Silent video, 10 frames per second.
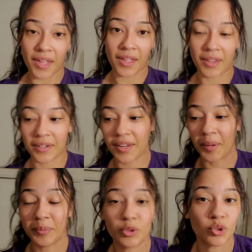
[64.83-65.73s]
And
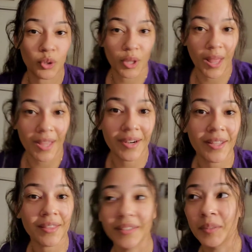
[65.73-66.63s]
I'm so
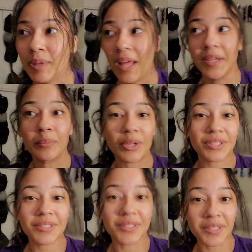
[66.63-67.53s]
glad that the planning
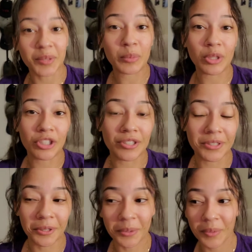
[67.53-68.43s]
process is going to be
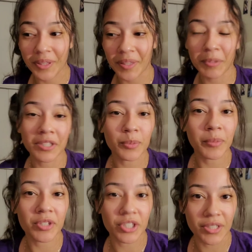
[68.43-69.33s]
done with. I mean, it's
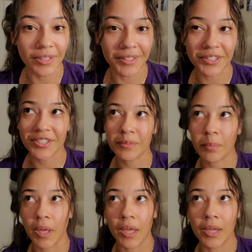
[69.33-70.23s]
pretty much done. It's just
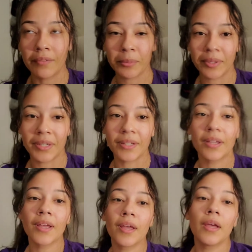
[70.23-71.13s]
paying everybody
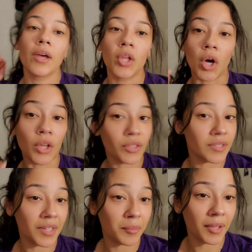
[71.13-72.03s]
on
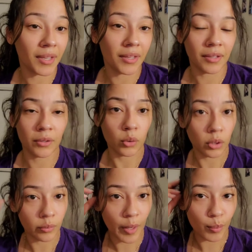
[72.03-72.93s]
the same day
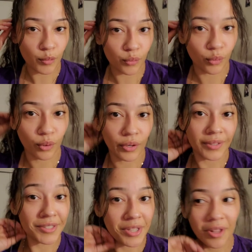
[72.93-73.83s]
or right before.
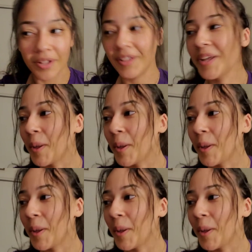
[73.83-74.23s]
And that's a lot.